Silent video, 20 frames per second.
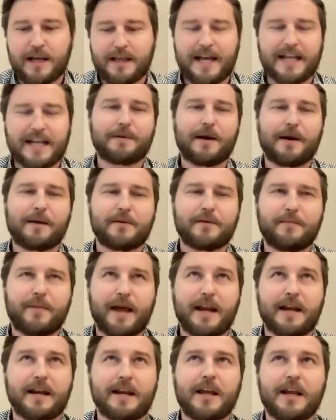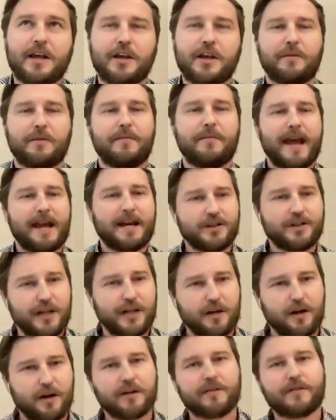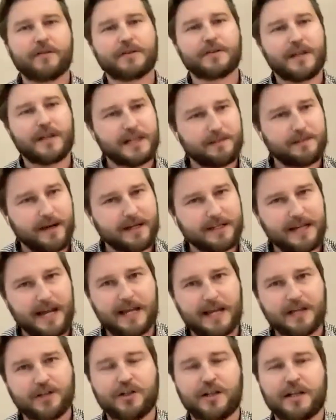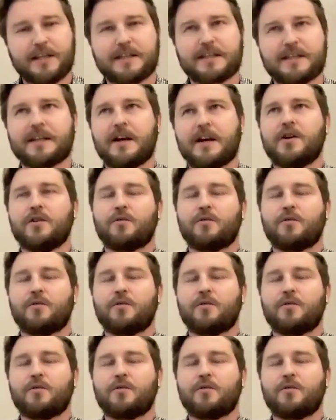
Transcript: That's probably been, you know, managing all of those expectations,